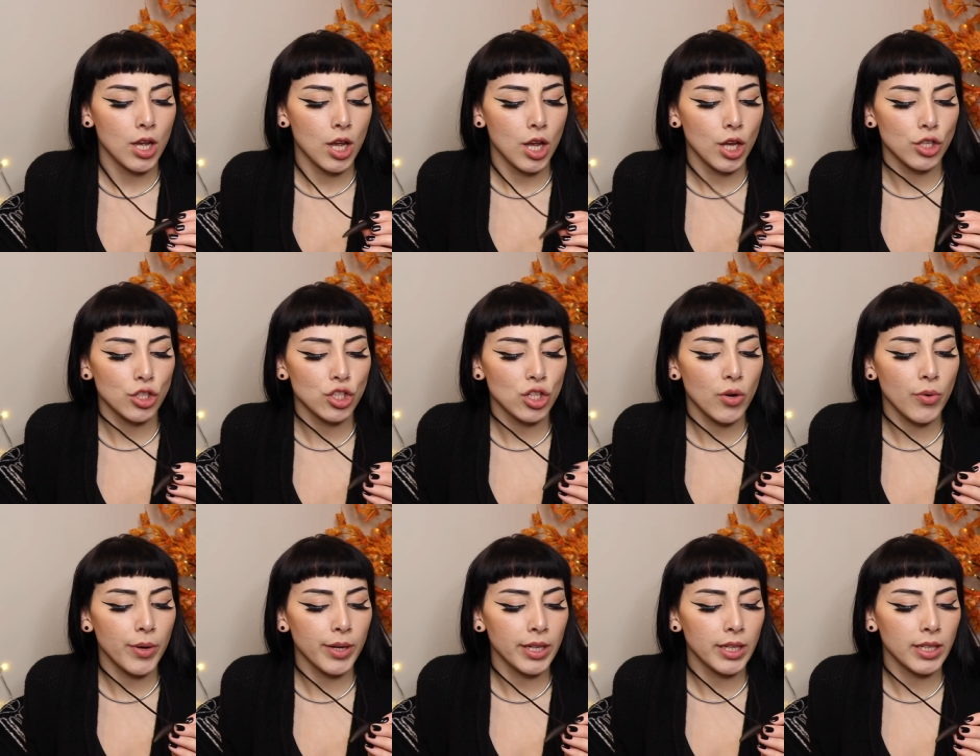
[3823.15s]
a
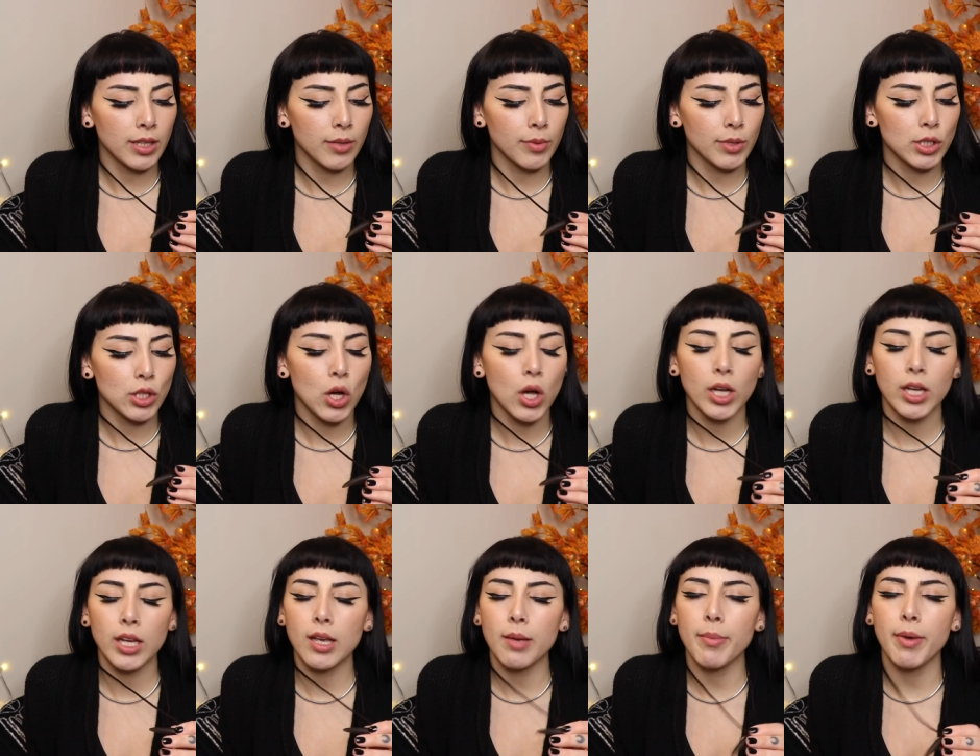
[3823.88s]
showing and they were
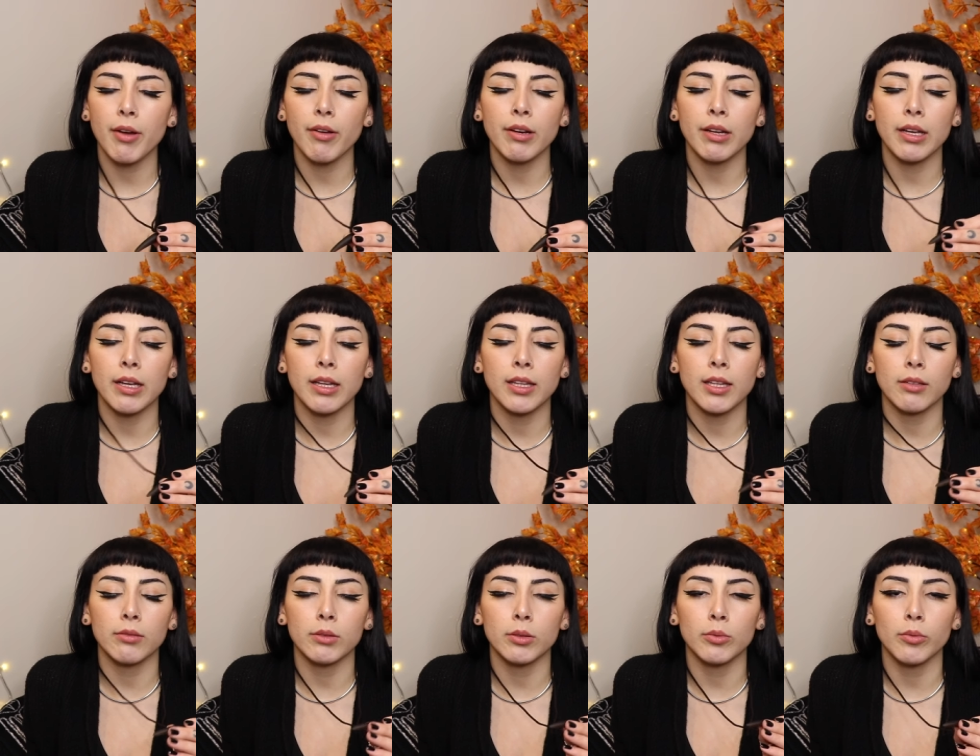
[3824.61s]
talking about it and
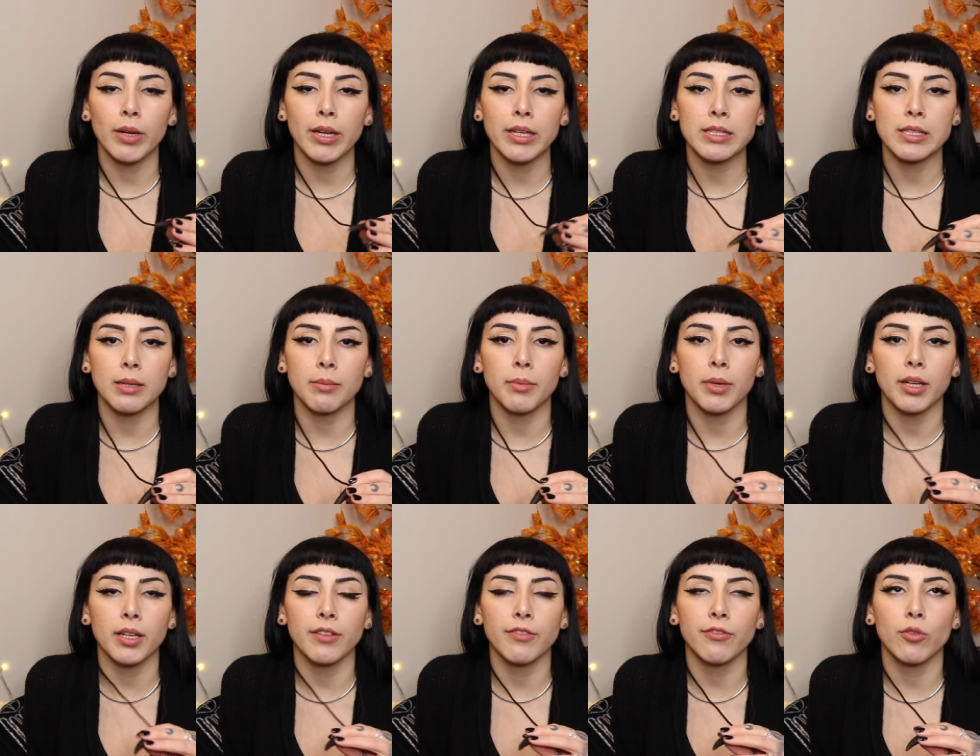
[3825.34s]
they were raising
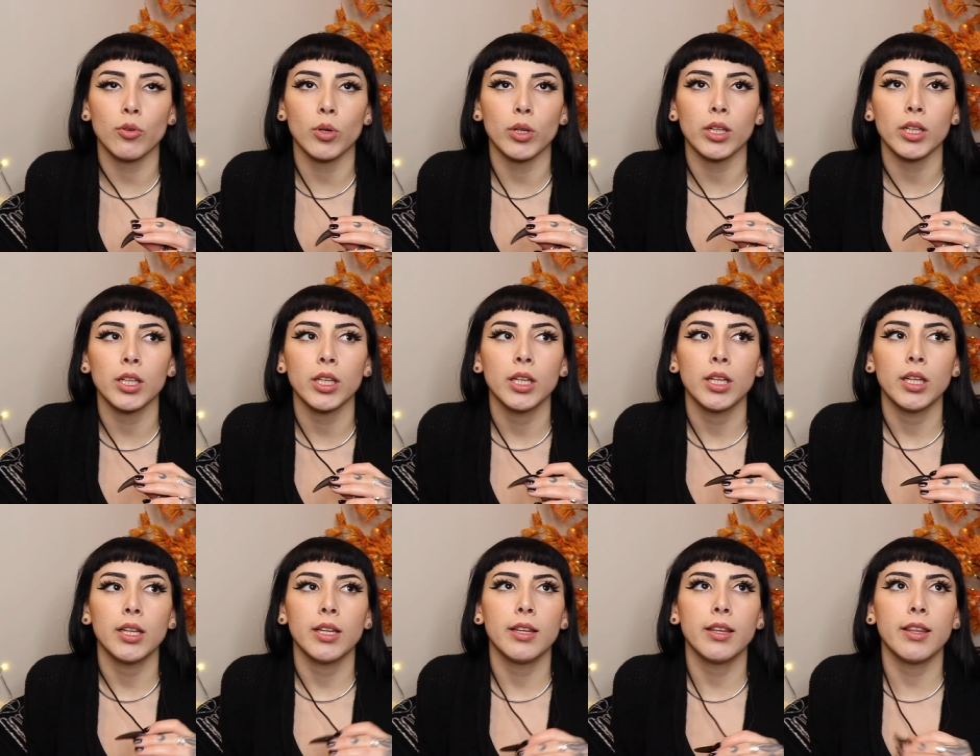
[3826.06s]
money for
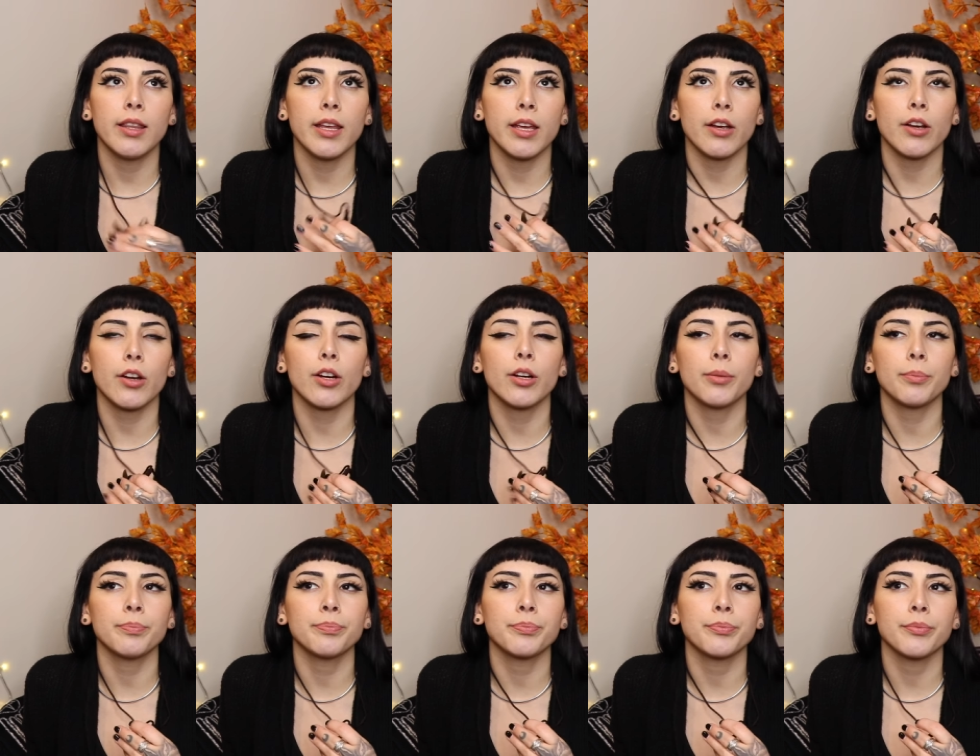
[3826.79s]

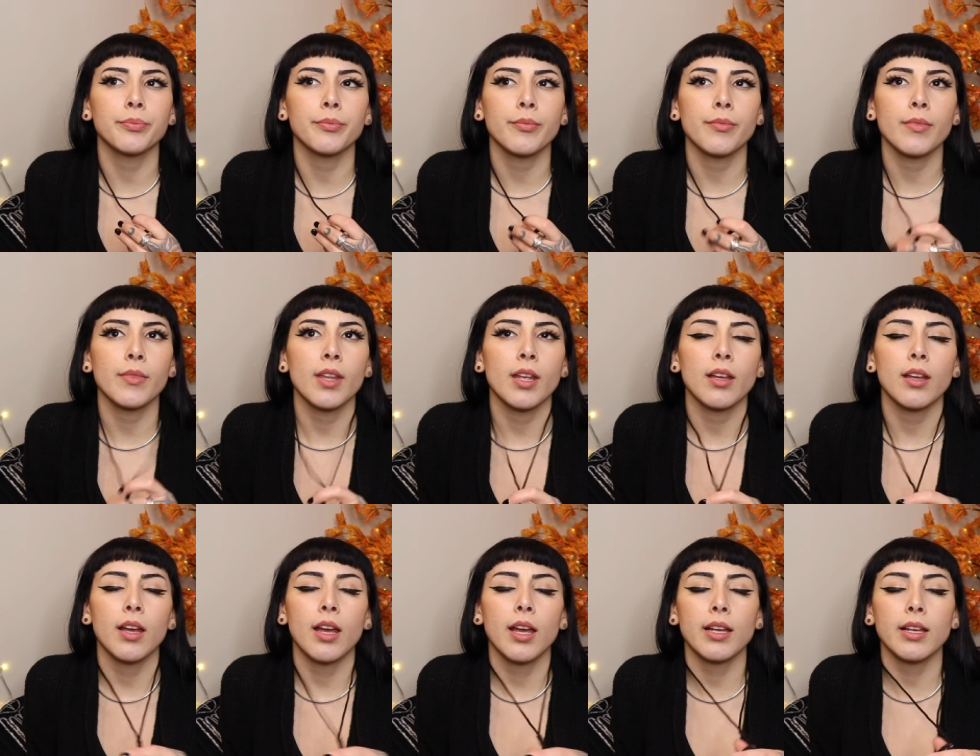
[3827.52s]
their,
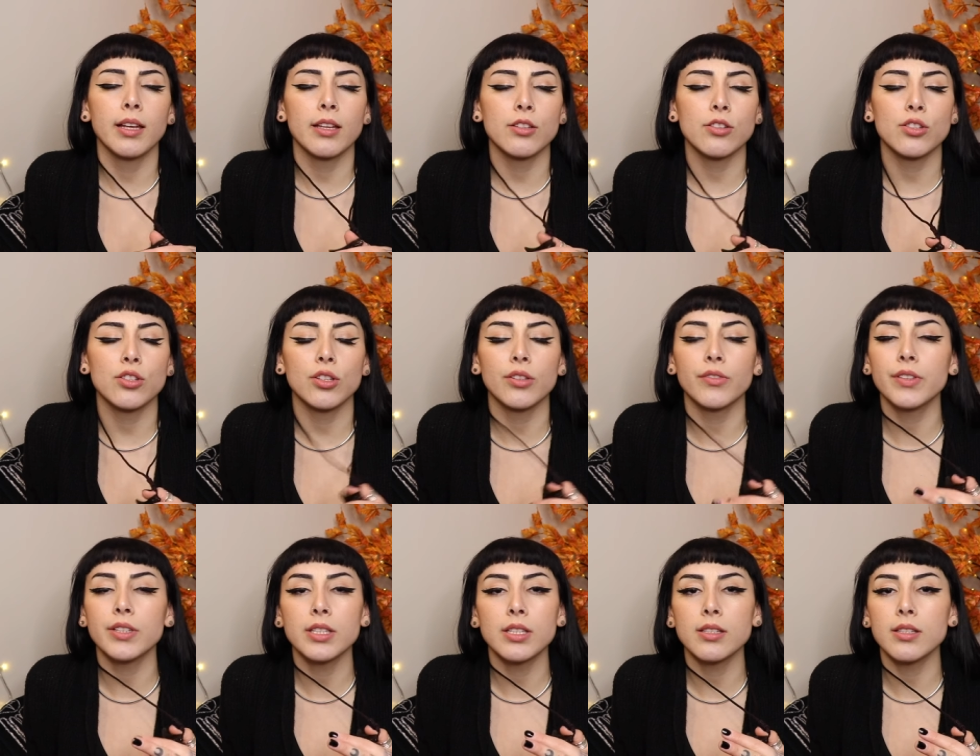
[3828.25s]
I guess,
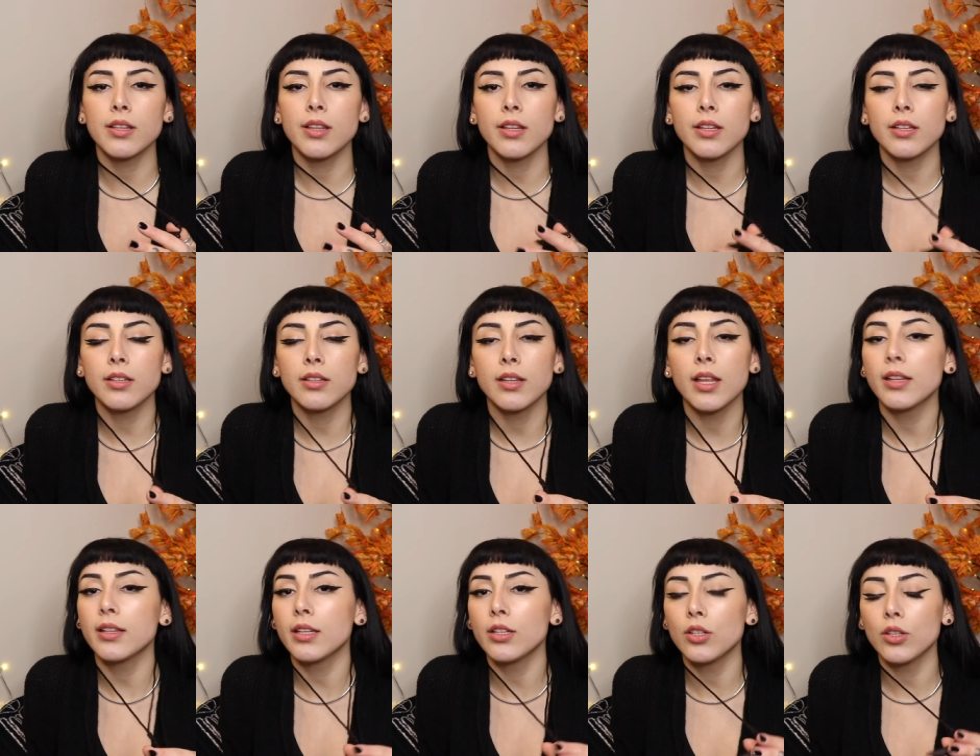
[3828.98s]
services that,
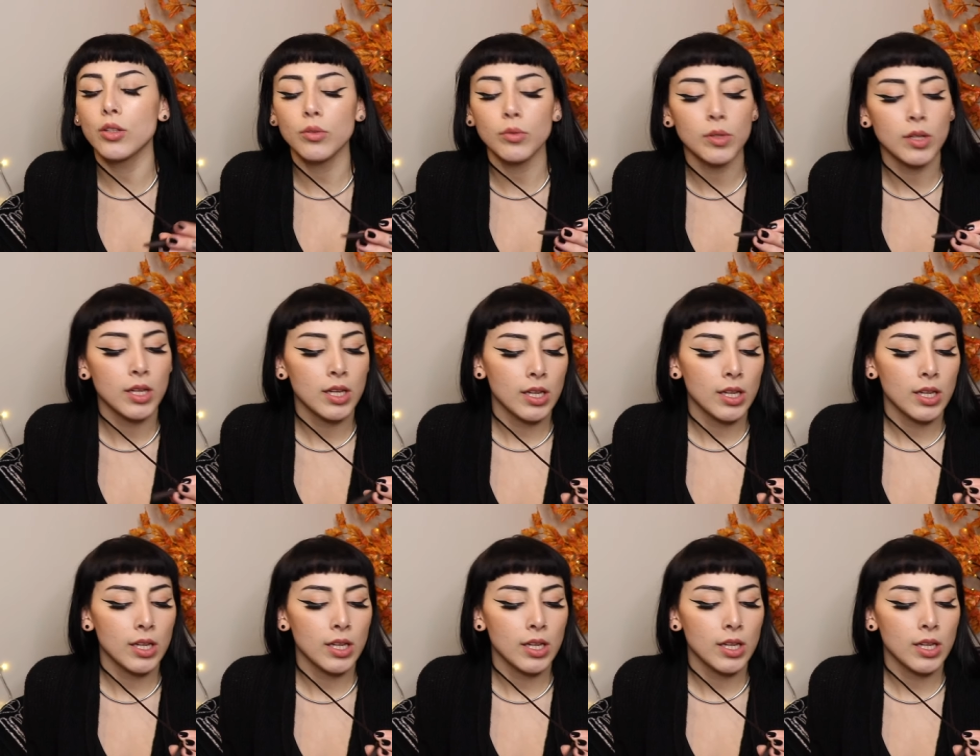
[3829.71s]
that they do.